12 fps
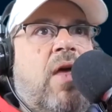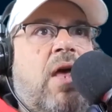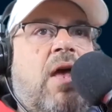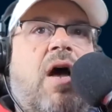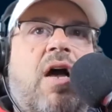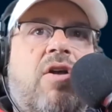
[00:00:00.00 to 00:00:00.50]

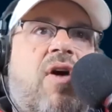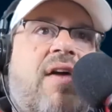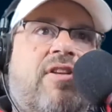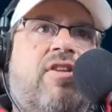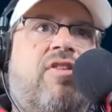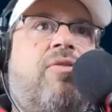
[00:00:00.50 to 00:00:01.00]
I know I have a
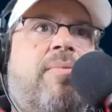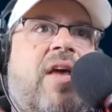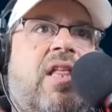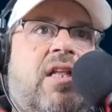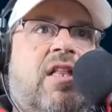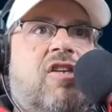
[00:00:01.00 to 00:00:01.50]
decent
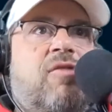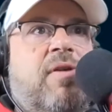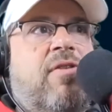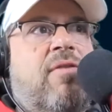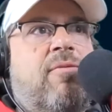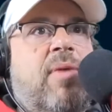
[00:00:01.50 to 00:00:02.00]
mailing list, but if you
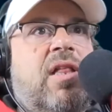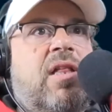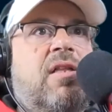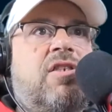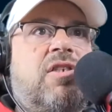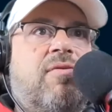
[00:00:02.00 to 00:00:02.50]
have a mailing
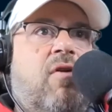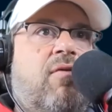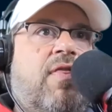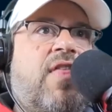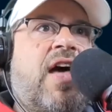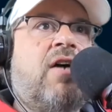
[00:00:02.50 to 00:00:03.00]
list of over
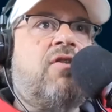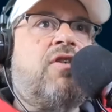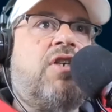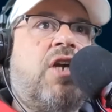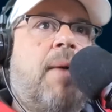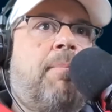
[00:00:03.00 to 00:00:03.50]
1,000,
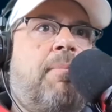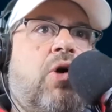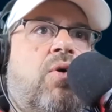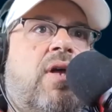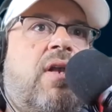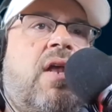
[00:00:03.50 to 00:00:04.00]
you
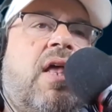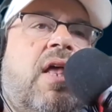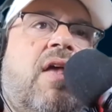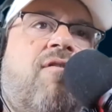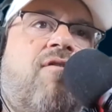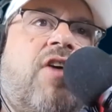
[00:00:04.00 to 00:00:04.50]
upload it,
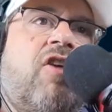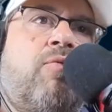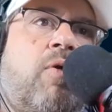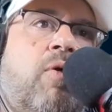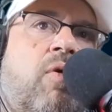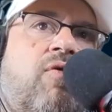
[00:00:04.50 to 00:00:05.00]

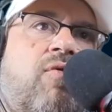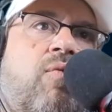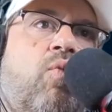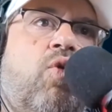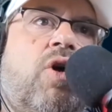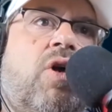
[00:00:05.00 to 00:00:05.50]
Facebook
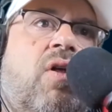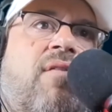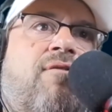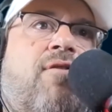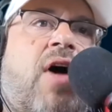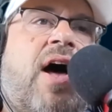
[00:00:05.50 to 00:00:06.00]
will
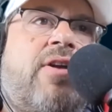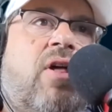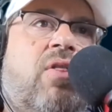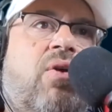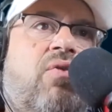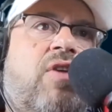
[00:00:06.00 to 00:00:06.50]
find all
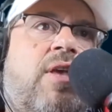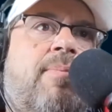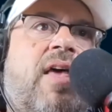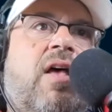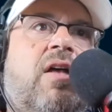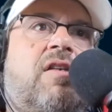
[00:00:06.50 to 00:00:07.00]
those
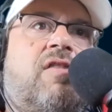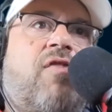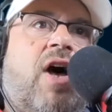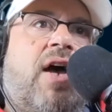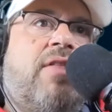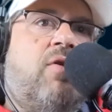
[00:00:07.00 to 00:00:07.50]
emails,
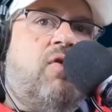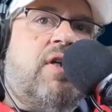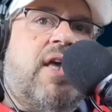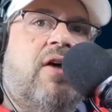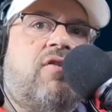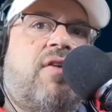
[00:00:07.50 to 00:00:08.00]
find those
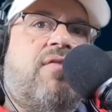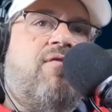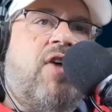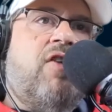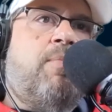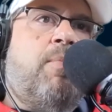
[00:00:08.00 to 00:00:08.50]
accounts on
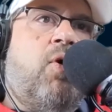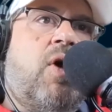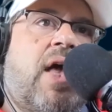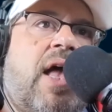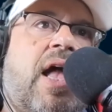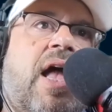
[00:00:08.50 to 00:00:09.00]
Facebook,
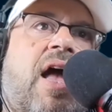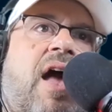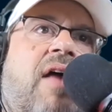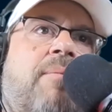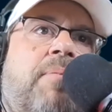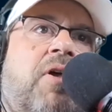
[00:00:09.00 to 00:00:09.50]

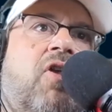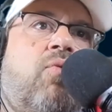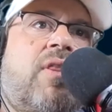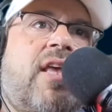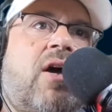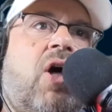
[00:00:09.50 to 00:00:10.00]
and build
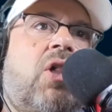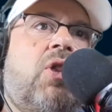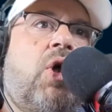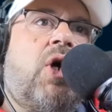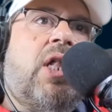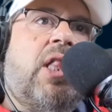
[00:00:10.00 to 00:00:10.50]
what they call
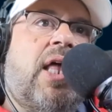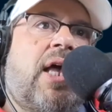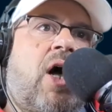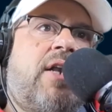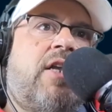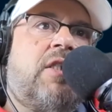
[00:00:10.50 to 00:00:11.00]
lookalike
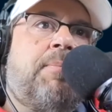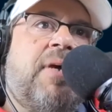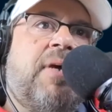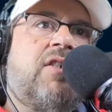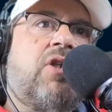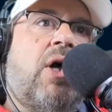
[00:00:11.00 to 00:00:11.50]
audience
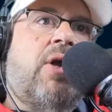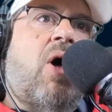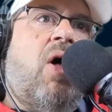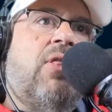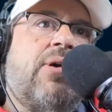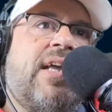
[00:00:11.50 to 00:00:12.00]
based on
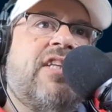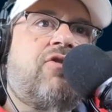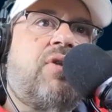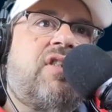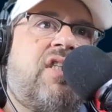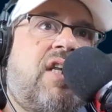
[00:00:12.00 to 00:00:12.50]
all their
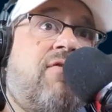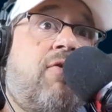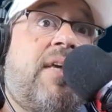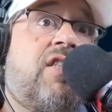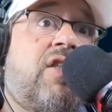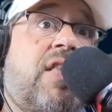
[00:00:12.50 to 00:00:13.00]
interests and
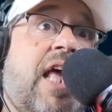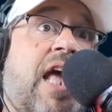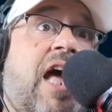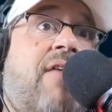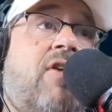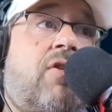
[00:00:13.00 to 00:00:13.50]
information they
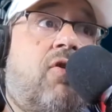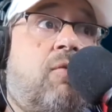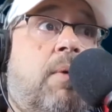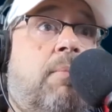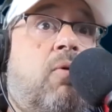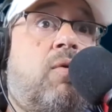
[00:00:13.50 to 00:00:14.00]
have on those
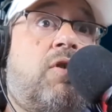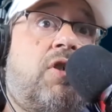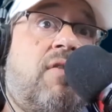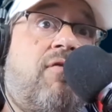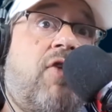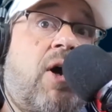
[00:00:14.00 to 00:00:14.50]
people, which is a
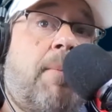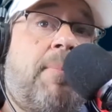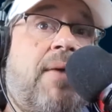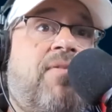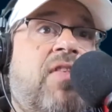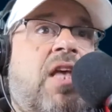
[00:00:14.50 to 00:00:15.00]
fair
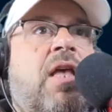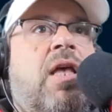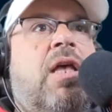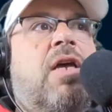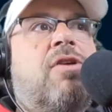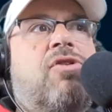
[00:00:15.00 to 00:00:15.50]
bit.
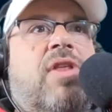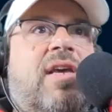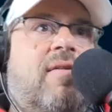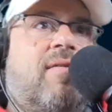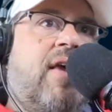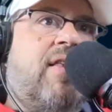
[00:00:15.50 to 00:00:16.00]
So they
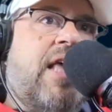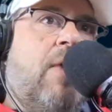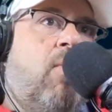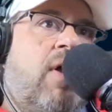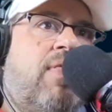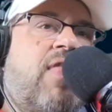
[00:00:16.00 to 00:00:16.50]
can take that
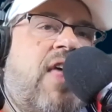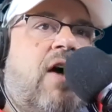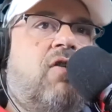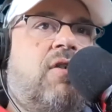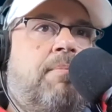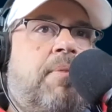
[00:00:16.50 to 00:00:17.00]

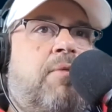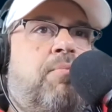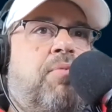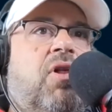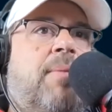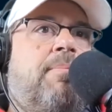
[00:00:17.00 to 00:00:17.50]
1,000
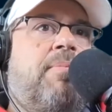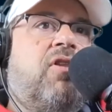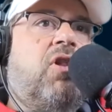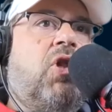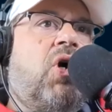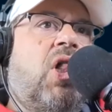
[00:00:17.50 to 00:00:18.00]
people and build a
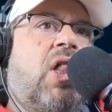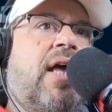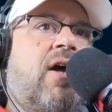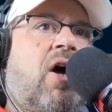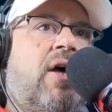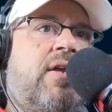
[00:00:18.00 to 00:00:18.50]
lookalike
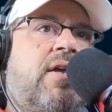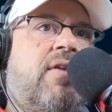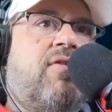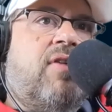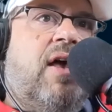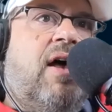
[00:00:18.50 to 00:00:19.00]

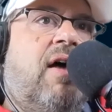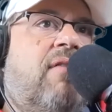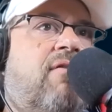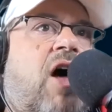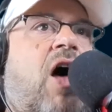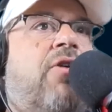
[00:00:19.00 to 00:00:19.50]
audience of
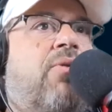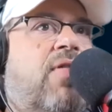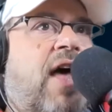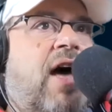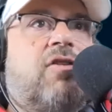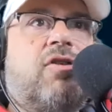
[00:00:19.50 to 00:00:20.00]

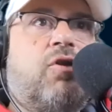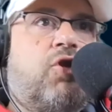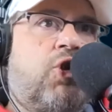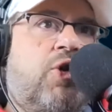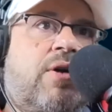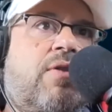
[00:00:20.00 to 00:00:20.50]
100,000 or
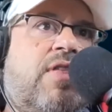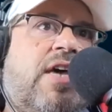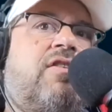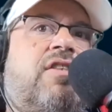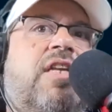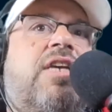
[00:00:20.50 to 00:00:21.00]

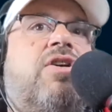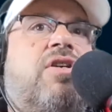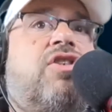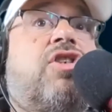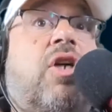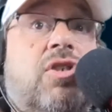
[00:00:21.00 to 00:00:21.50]
200,000 that you can
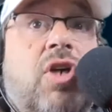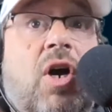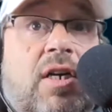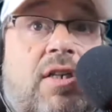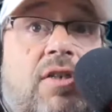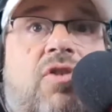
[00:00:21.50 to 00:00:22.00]
start
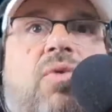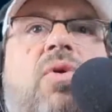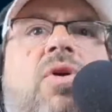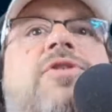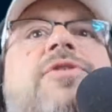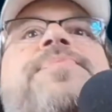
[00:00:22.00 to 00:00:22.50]
targeting
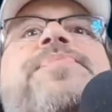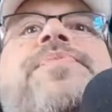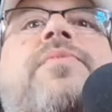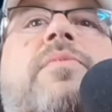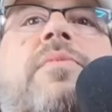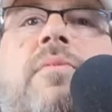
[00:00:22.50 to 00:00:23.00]
towards.
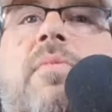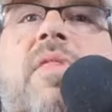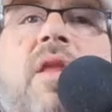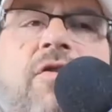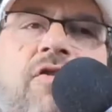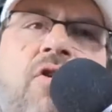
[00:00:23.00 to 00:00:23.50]

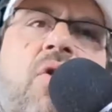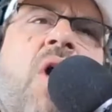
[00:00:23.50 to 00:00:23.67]
So